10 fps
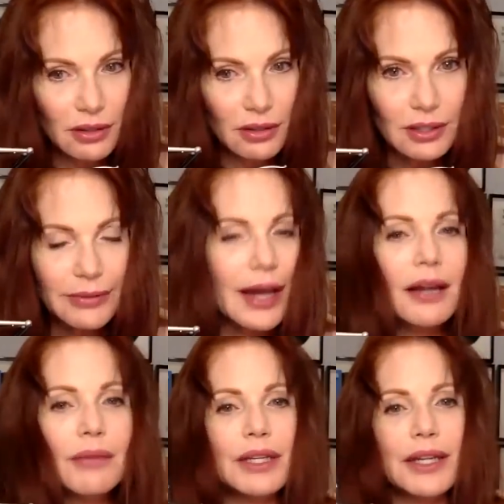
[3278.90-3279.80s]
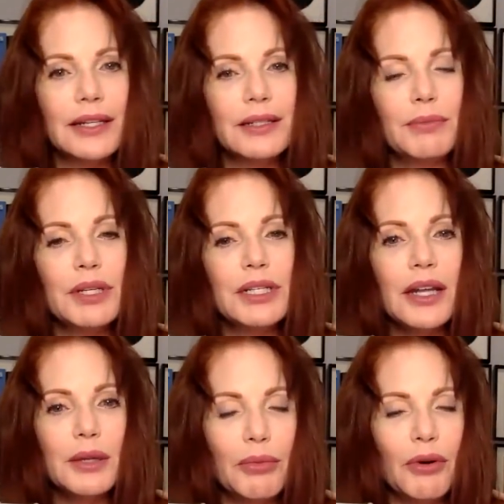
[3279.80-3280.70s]
as well, but that's
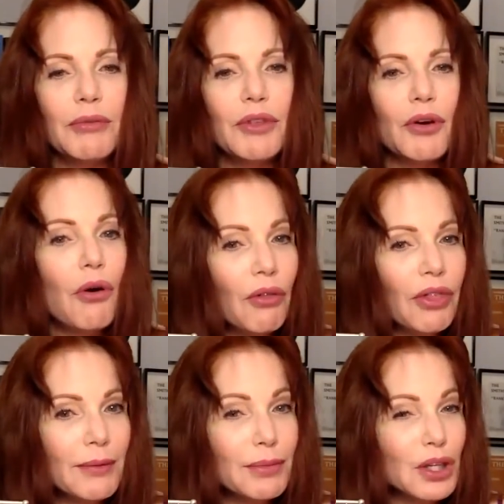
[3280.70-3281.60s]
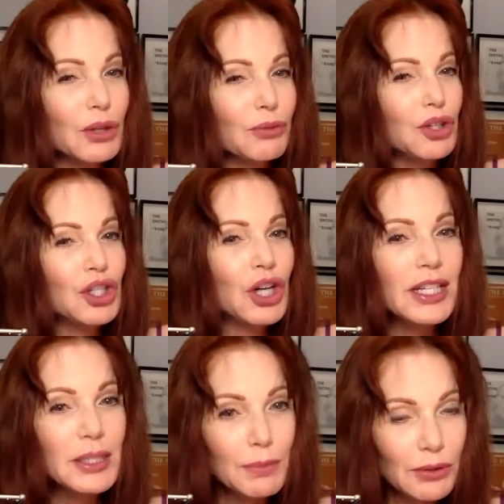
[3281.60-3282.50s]
beside the point with the whole thing, but
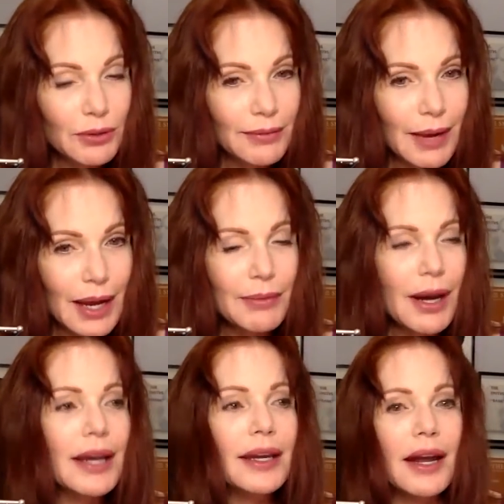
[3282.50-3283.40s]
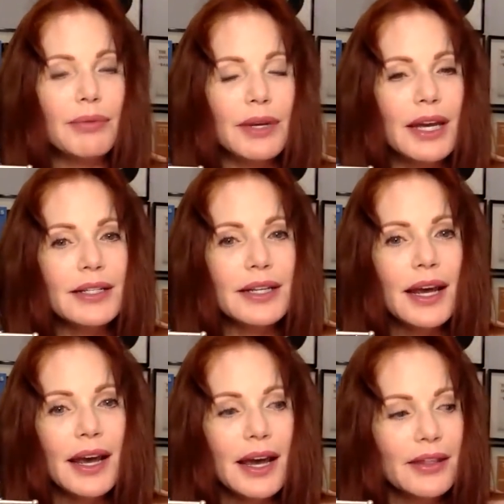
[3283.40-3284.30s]
just between Mad Mike and IPS.
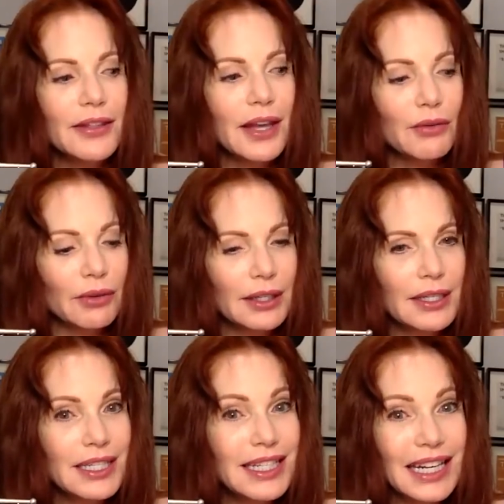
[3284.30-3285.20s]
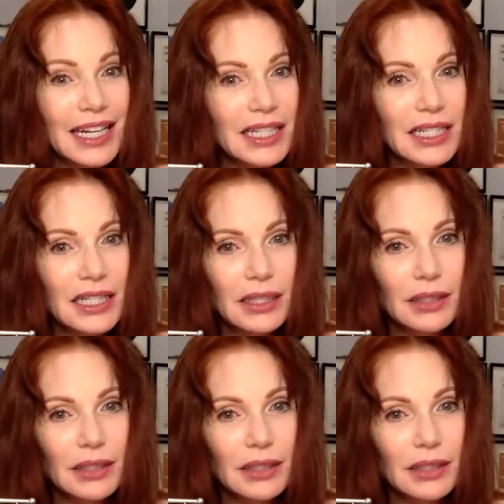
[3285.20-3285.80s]
I think that really stinks.